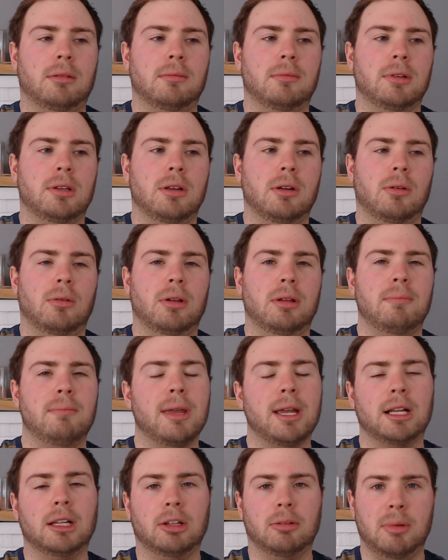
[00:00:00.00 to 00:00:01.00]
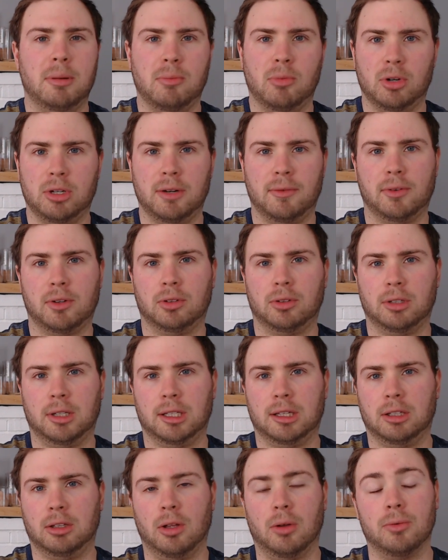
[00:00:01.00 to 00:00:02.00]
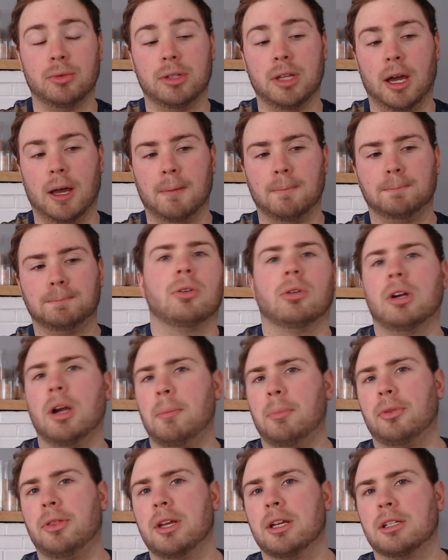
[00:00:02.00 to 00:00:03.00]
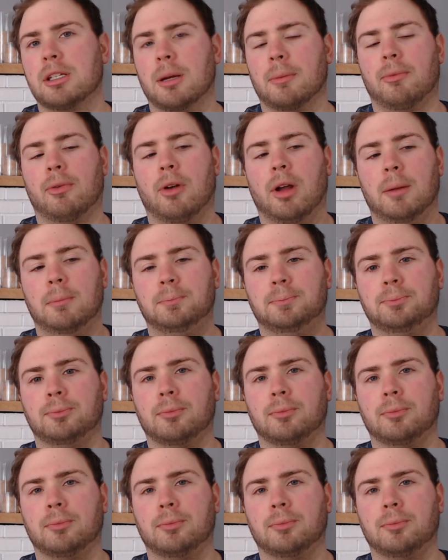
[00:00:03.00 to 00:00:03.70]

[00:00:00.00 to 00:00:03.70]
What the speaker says: make it a little bit more difficult to get the loan done. So a couple things up front.